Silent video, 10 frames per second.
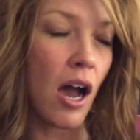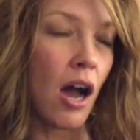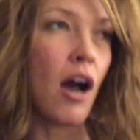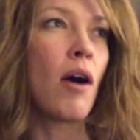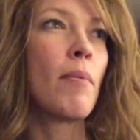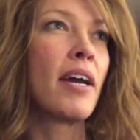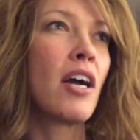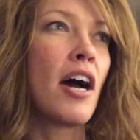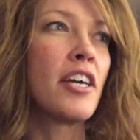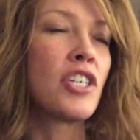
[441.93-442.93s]
oh my
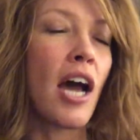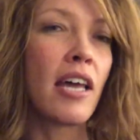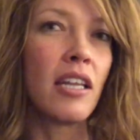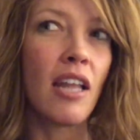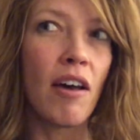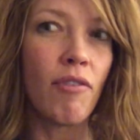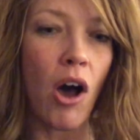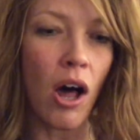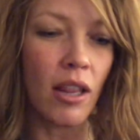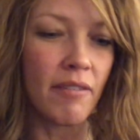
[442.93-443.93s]
gosh i love
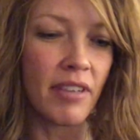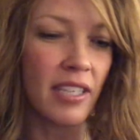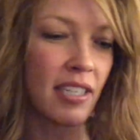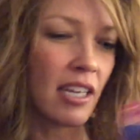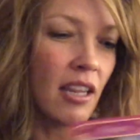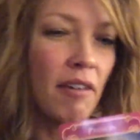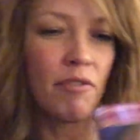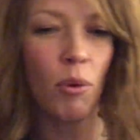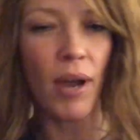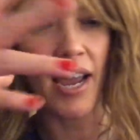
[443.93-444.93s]
all of this i love
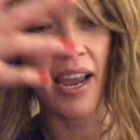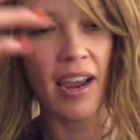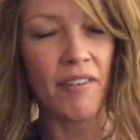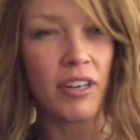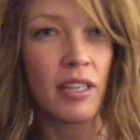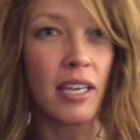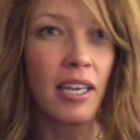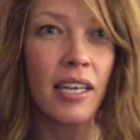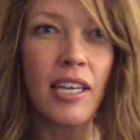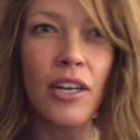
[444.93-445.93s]
the way
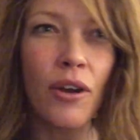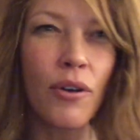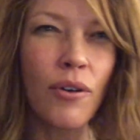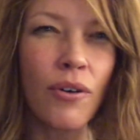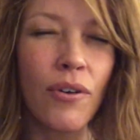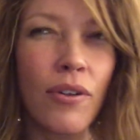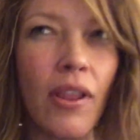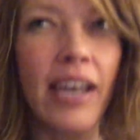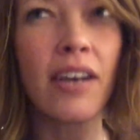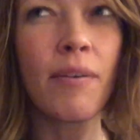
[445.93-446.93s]
everything you know
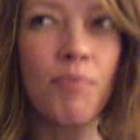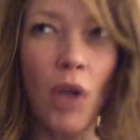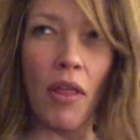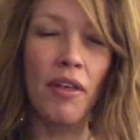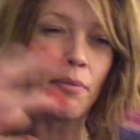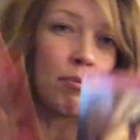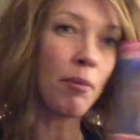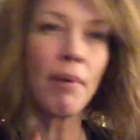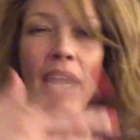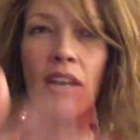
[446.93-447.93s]
like all the the
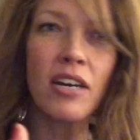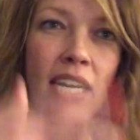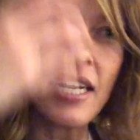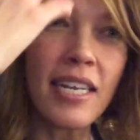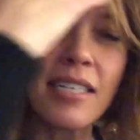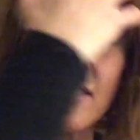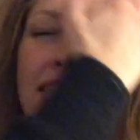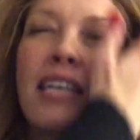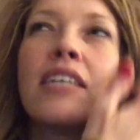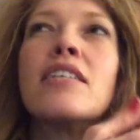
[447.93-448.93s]
pairings
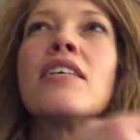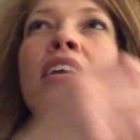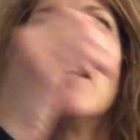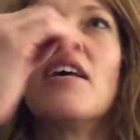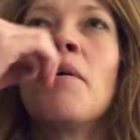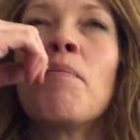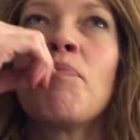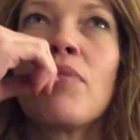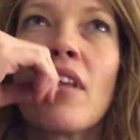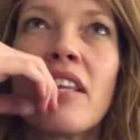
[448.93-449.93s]
and
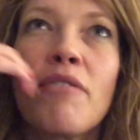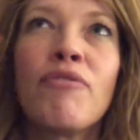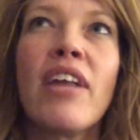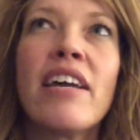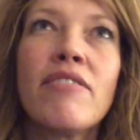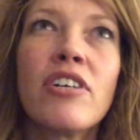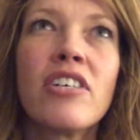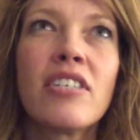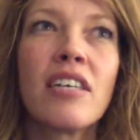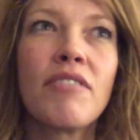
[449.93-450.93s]
like the
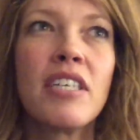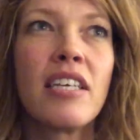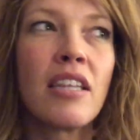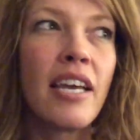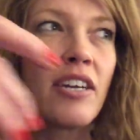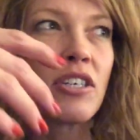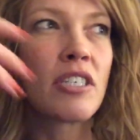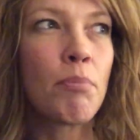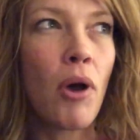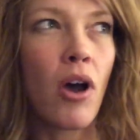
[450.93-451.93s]
flavors and everything layers
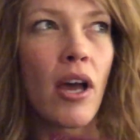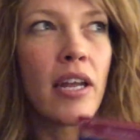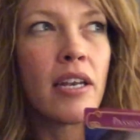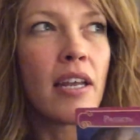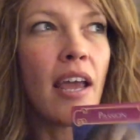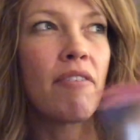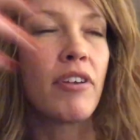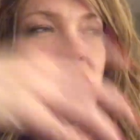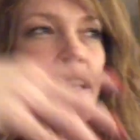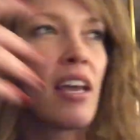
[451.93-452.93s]
upon
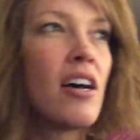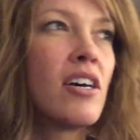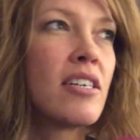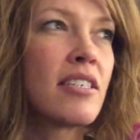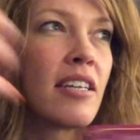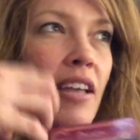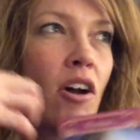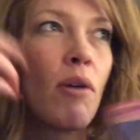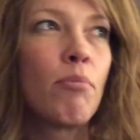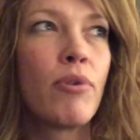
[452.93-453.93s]
everything else and they
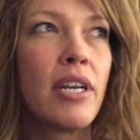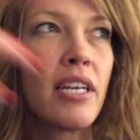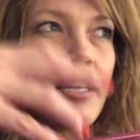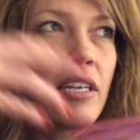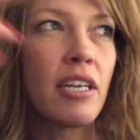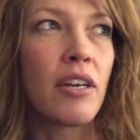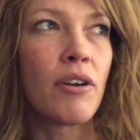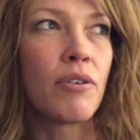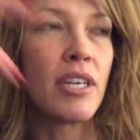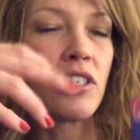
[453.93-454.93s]
all bring you
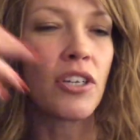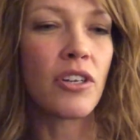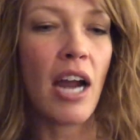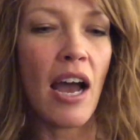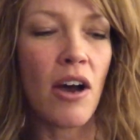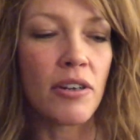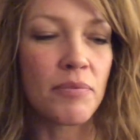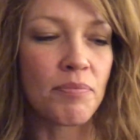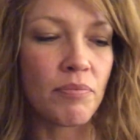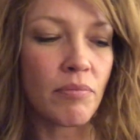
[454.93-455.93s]
know each other out